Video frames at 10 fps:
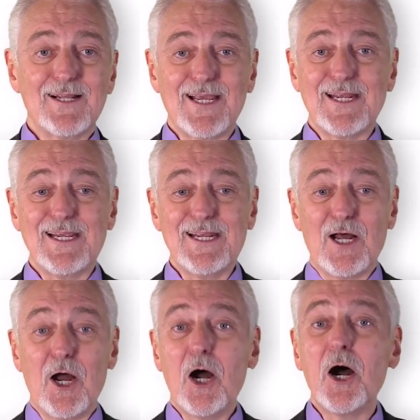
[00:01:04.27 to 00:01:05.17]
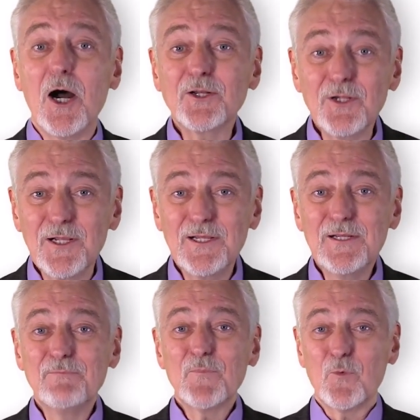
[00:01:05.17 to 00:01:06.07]
like in a huddle
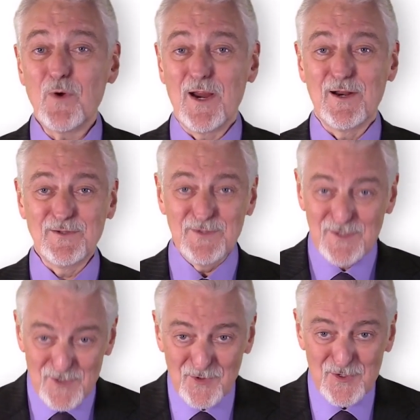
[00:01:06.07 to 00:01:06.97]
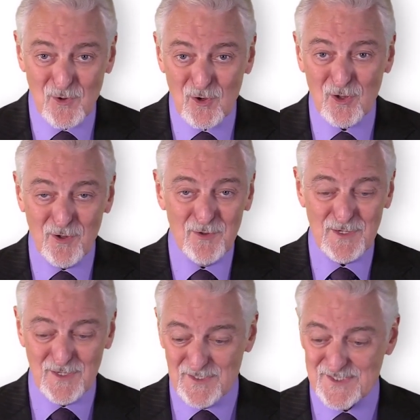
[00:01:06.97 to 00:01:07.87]
where they're
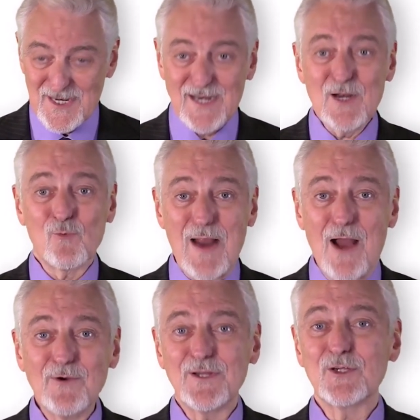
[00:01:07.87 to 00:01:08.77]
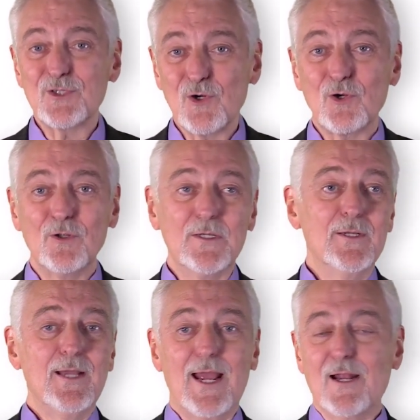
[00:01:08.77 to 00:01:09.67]
all standing around in a circle,
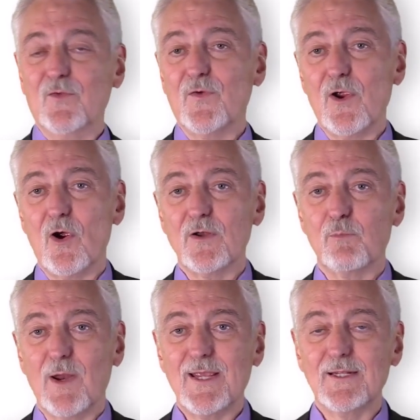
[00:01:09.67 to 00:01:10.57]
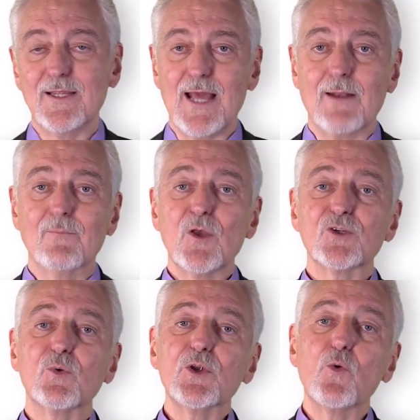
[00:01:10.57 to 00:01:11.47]
and it's very hard to break into that.
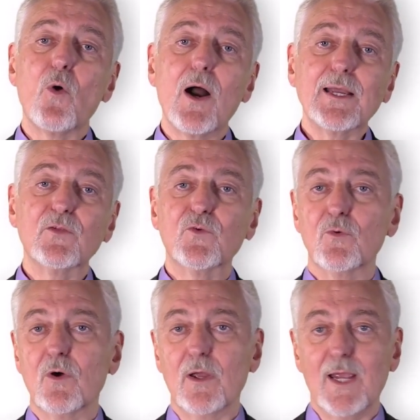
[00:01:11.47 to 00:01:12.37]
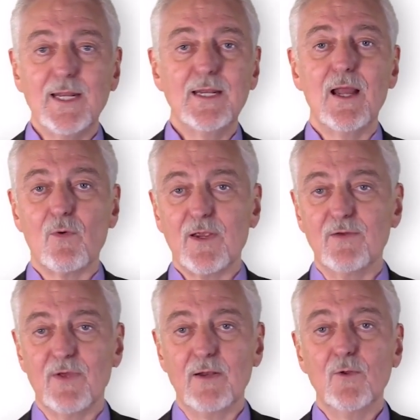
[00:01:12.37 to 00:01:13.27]
So when you walk into any networking
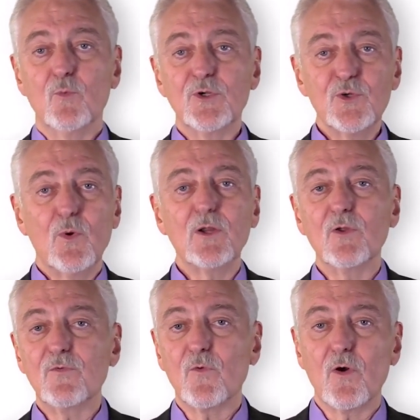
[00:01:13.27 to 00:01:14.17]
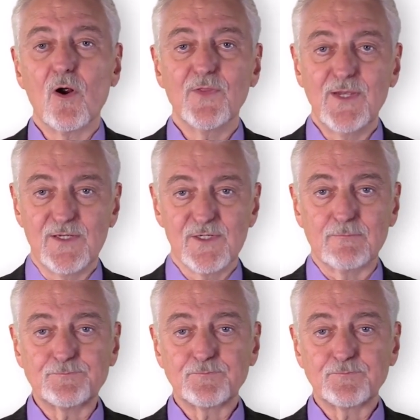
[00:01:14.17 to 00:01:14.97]
event, what you want to look for are these: